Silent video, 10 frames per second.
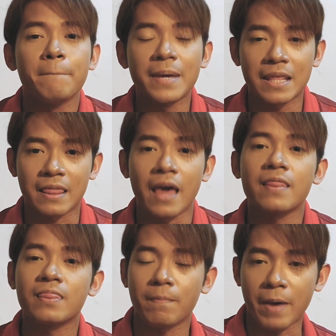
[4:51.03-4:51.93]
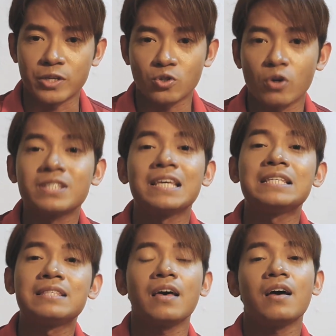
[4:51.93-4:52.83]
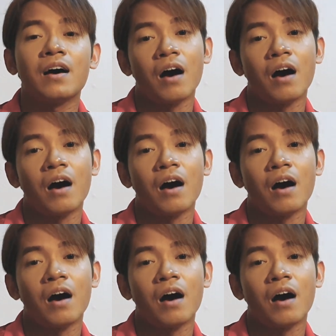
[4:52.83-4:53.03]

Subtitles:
meaning that the best choice is the